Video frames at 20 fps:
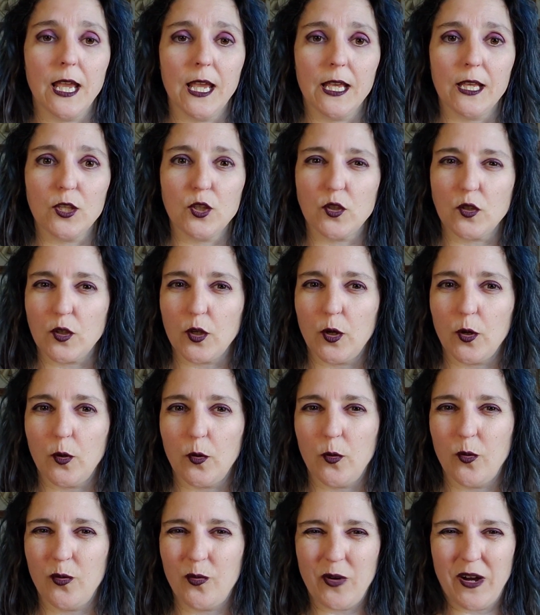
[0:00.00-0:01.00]

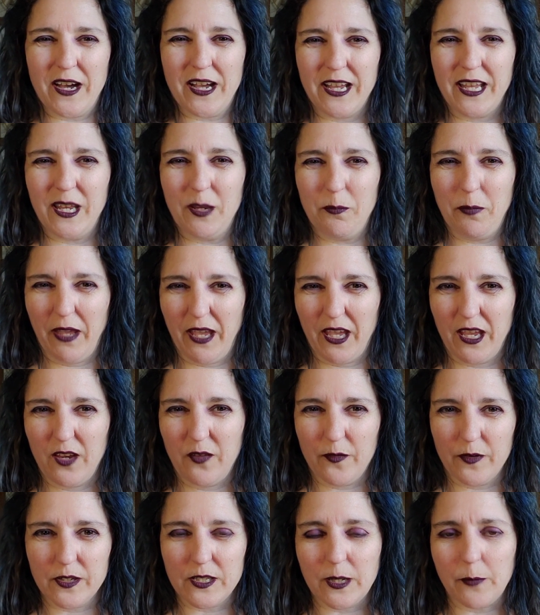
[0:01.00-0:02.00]
So why pay
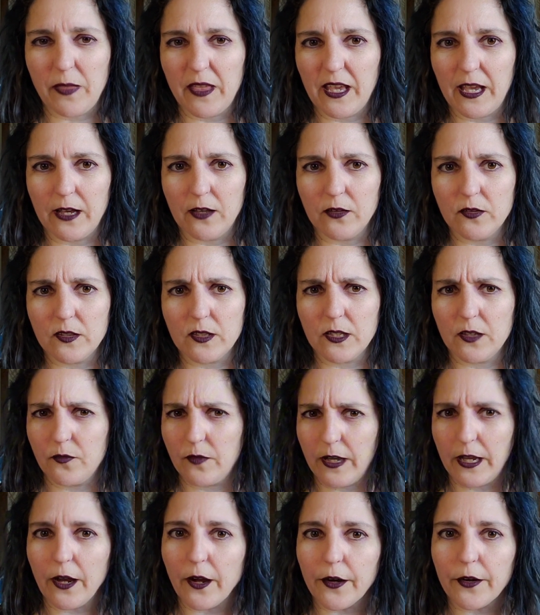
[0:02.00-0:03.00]
for something else if
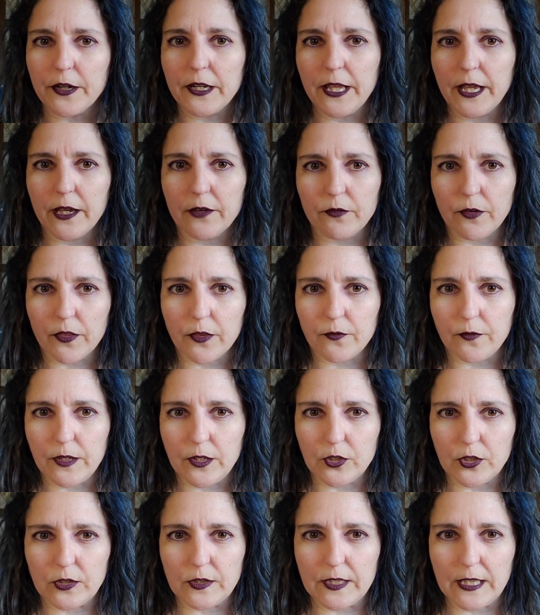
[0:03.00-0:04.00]
I already have all the
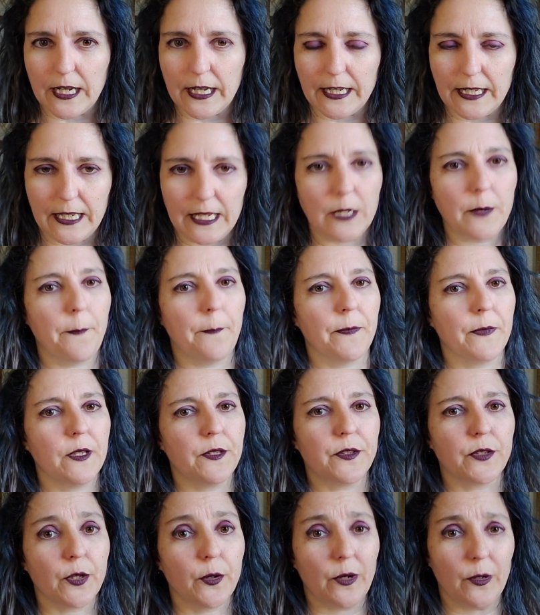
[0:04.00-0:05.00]
features that I need?
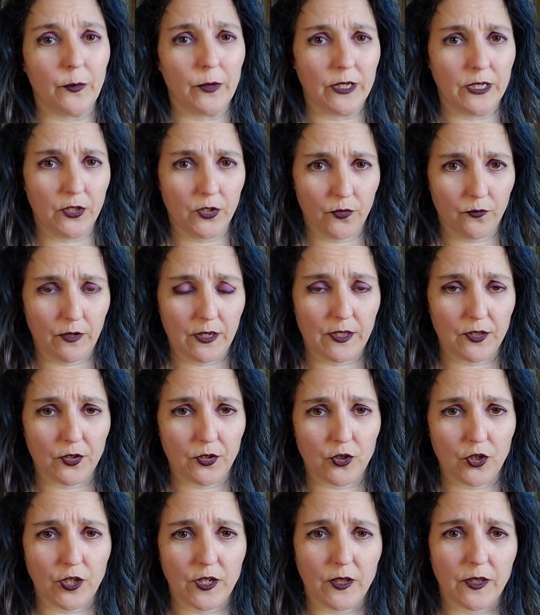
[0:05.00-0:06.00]
So I wanted to
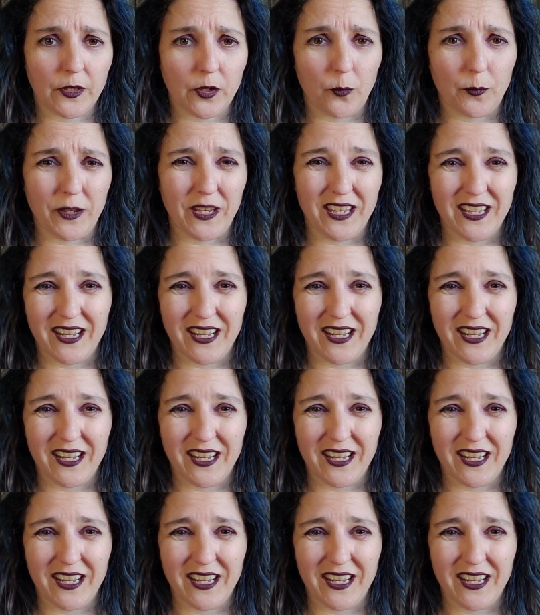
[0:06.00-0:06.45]
research it a little bit